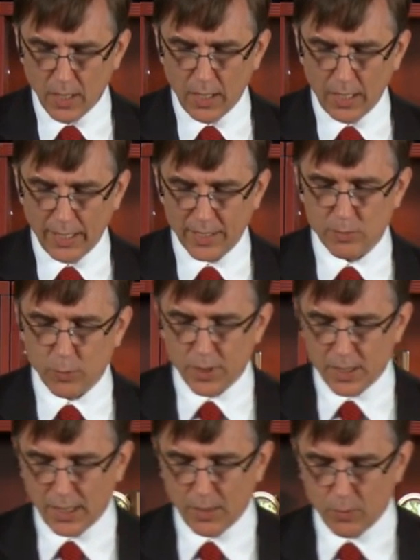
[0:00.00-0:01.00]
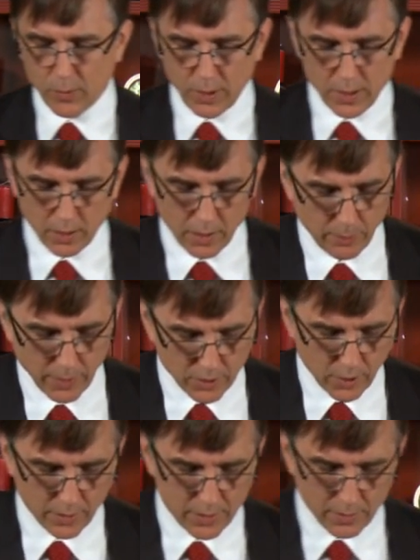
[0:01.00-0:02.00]
As we'll see when we talk about
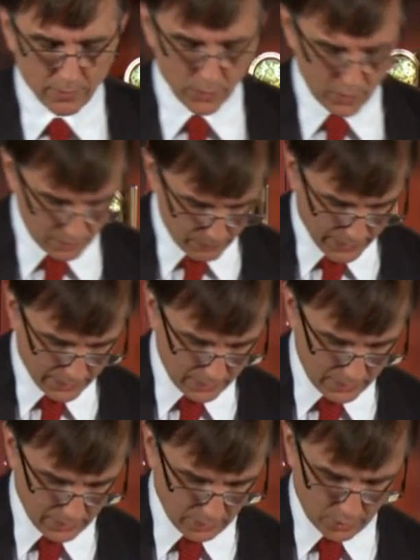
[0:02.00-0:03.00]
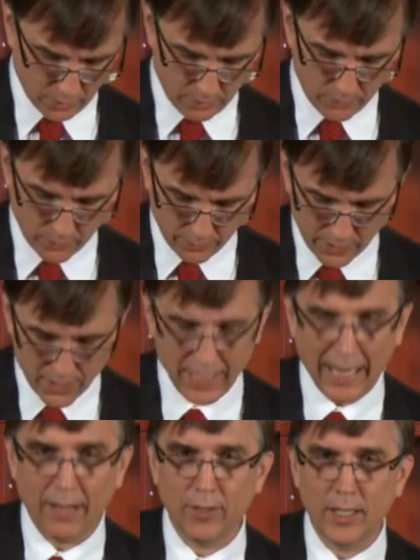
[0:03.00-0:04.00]
Johnson versus McIntosh, a number of
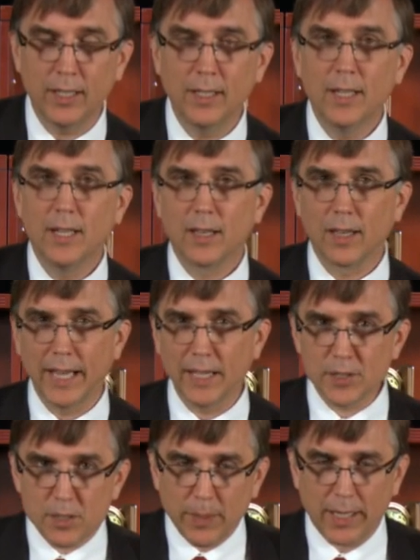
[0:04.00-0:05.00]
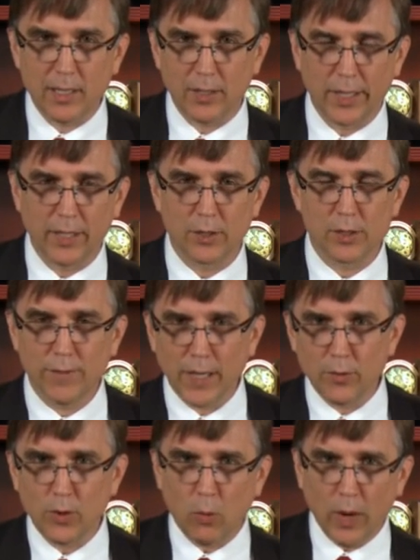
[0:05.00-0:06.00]
savvy land speculators
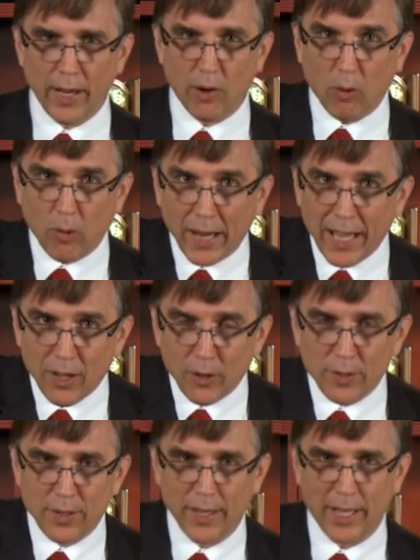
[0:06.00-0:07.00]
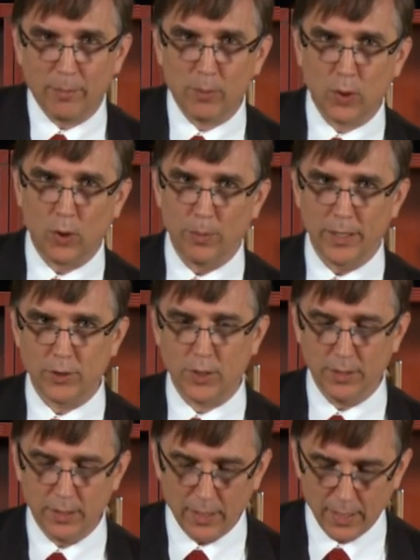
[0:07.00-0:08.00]
found a way around that
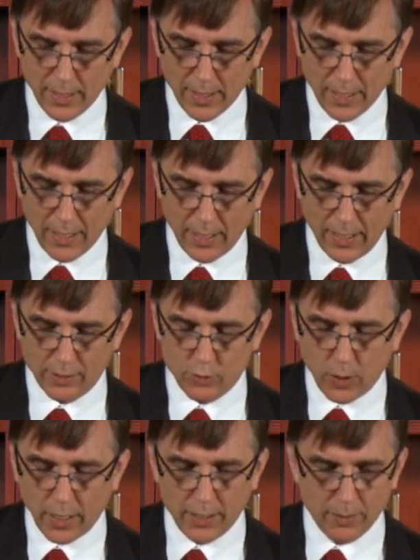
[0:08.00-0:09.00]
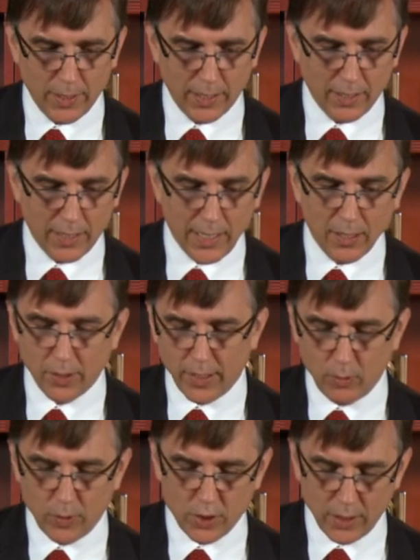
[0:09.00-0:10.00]
prohibition and tried to make a
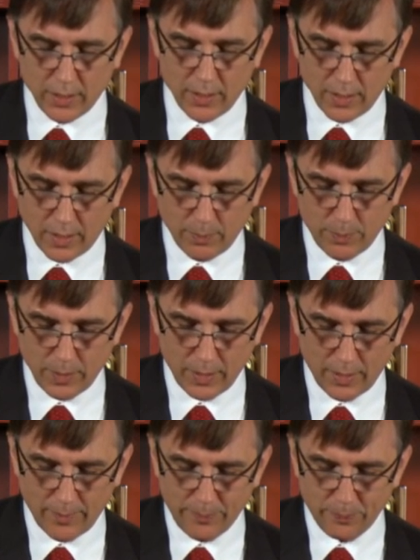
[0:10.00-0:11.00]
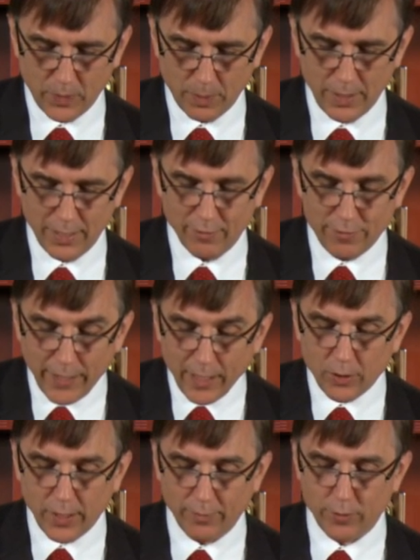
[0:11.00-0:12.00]
killing, which ended up being a
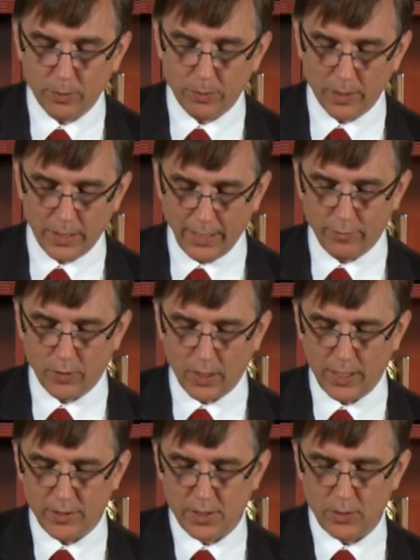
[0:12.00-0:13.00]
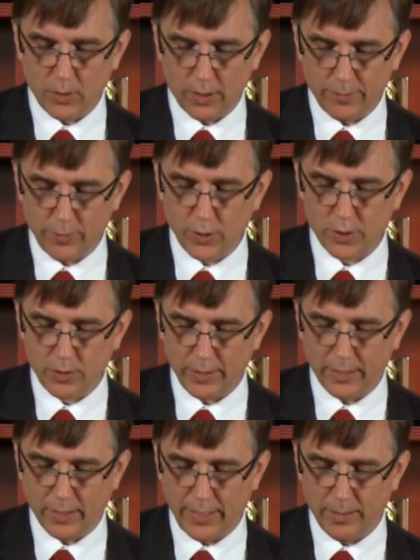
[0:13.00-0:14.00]
failed effort but gave rise to our first
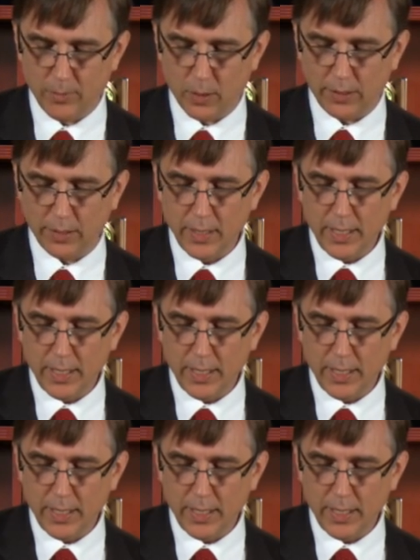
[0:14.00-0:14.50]
great landmark